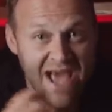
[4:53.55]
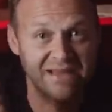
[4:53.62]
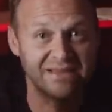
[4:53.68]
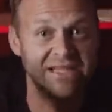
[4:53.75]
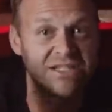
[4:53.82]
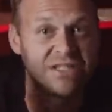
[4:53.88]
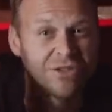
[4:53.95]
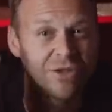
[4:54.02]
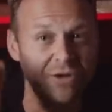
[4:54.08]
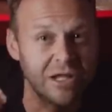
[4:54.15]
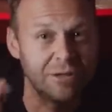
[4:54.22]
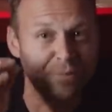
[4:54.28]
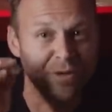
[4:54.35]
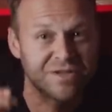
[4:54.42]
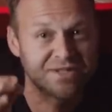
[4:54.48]
At least
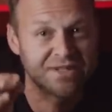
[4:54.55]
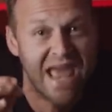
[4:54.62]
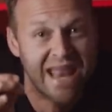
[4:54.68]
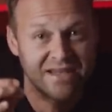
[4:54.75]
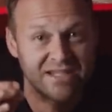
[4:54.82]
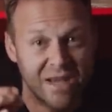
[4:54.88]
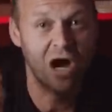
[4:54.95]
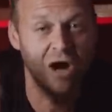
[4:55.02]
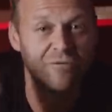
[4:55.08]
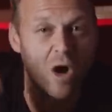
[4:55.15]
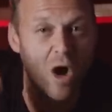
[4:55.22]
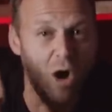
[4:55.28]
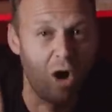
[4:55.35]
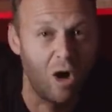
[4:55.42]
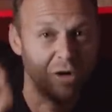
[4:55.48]
thirty percent of
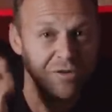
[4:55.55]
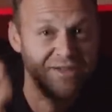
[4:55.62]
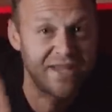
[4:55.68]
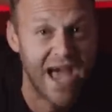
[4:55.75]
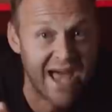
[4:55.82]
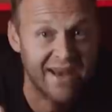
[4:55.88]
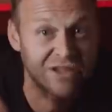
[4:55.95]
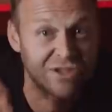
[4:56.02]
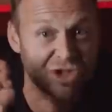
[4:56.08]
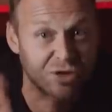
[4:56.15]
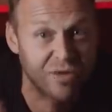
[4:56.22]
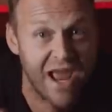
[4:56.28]
all data